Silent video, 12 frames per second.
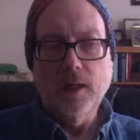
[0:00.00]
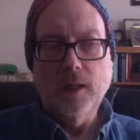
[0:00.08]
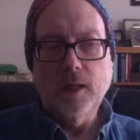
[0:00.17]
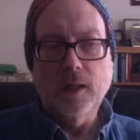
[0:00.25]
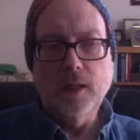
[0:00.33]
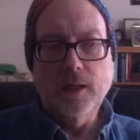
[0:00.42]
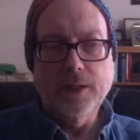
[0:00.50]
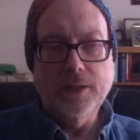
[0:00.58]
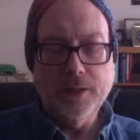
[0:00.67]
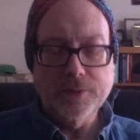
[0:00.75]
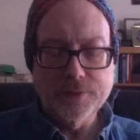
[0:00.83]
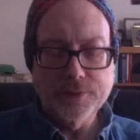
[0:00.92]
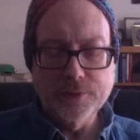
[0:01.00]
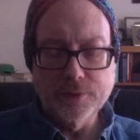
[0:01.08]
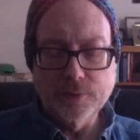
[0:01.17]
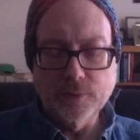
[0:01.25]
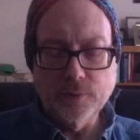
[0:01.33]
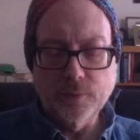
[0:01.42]
it has to
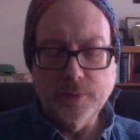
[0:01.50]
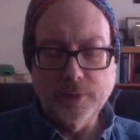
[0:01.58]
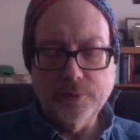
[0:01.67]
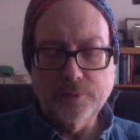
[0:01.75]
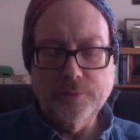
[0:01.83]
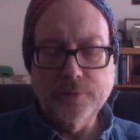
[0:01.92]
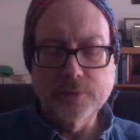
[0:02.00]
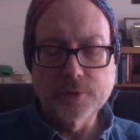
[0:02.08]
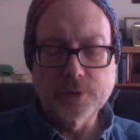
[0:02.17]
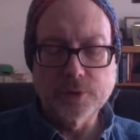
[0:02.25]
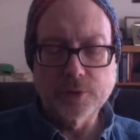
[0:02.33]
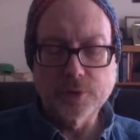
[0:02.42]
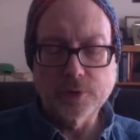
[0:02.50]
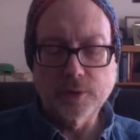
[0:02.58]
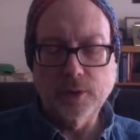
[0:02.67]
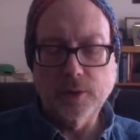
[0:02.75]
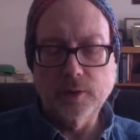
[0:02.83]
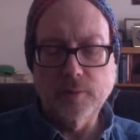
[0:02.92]
do with future
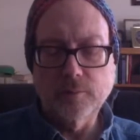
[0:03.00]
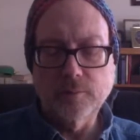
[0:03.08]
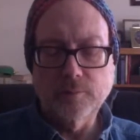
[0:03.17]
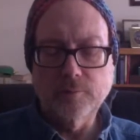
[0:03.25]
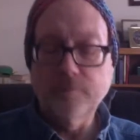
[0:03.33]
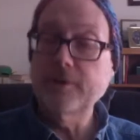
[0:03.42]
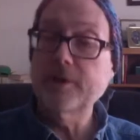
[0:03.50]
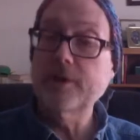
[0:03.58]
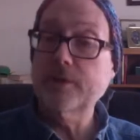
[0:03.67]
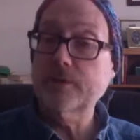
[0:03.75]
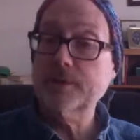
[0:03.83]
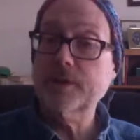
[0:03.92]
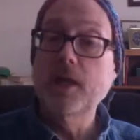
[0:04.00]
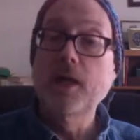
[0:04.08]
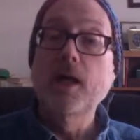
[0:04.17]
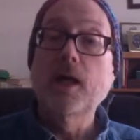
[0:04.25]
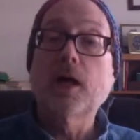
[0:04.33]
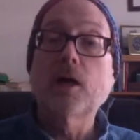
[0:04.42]
videos.
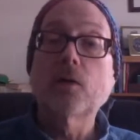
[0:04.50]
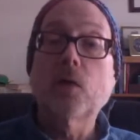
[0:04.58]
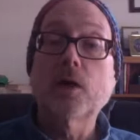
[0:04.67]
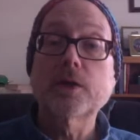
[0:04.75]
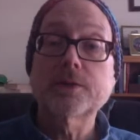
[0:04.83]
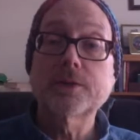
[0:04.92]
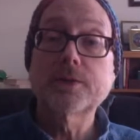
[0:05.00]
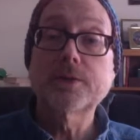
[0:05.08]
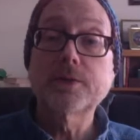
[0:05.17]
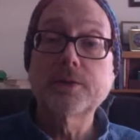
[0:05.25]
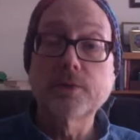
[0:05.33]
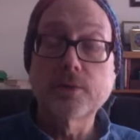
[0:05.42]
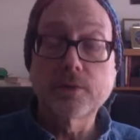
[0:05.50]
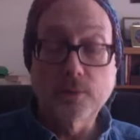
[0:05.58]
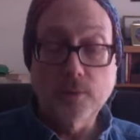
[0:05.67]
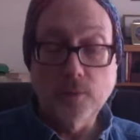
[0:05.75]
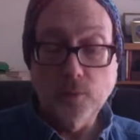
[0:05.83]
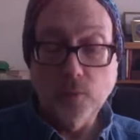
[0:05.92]
I want to
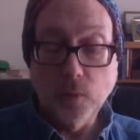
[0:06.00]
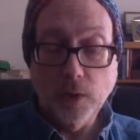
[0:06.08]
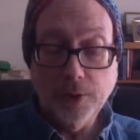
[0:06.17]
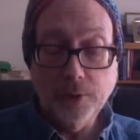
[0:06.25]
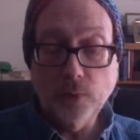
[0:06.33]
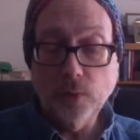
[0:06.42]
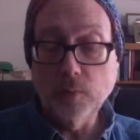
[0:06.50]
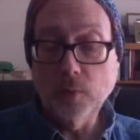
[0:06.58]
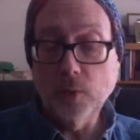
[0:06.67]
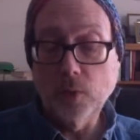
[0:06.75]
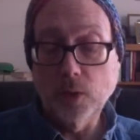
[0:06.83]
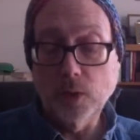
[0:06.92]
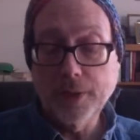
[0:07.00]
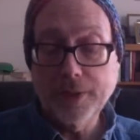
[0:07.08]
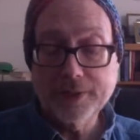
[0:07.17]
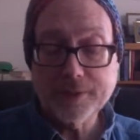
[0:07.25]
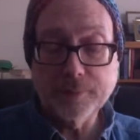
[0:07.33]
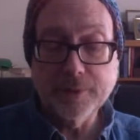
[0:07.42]
do 1 or more
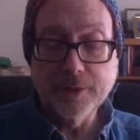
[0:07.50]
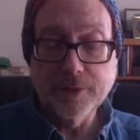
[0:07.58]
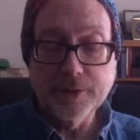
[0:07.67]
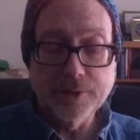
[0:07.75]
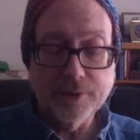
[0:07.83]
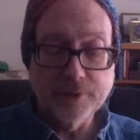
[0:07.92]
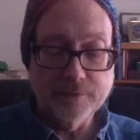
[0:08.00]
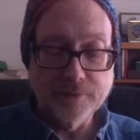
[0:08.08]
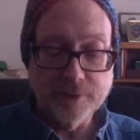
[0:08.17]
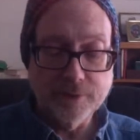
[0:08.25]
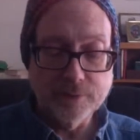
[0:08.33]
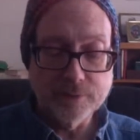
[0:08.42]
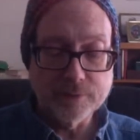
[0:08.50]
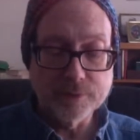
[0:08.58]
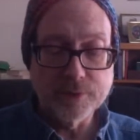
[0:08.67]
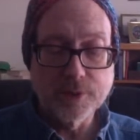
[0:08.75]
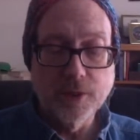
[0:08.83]
Ask Me Anything videos.